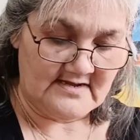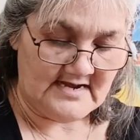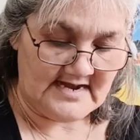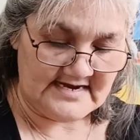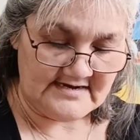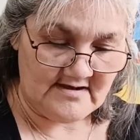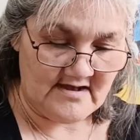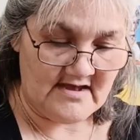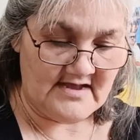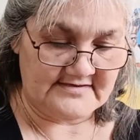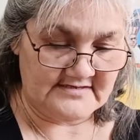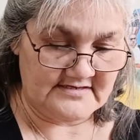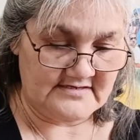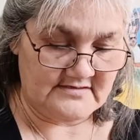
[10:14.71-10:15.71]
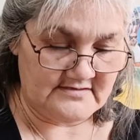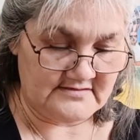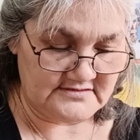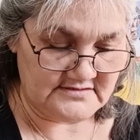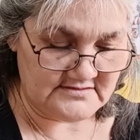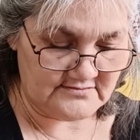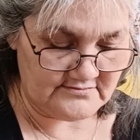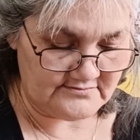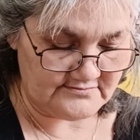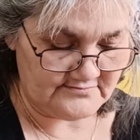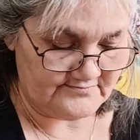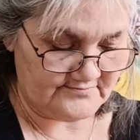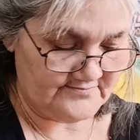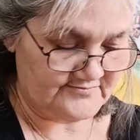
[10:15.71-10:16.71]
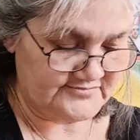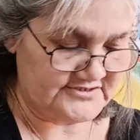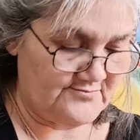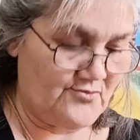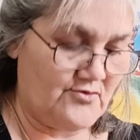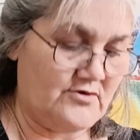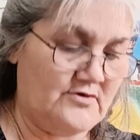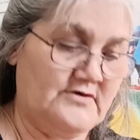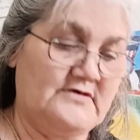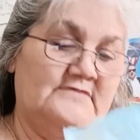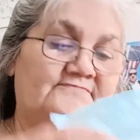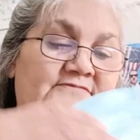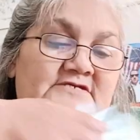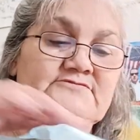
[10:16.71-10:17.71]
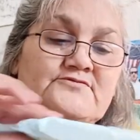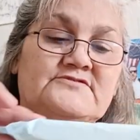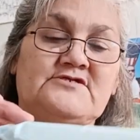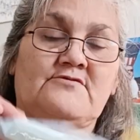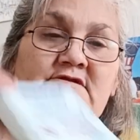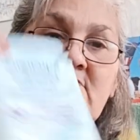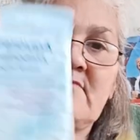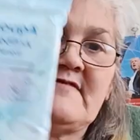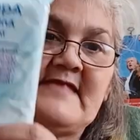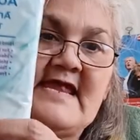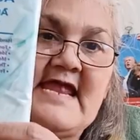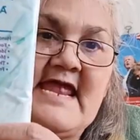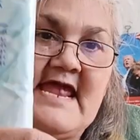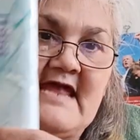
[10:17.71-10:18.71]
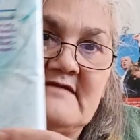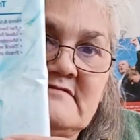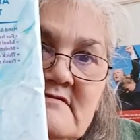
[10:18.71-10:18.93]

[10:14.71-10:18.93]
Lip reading: I got some more. This was the only one they had.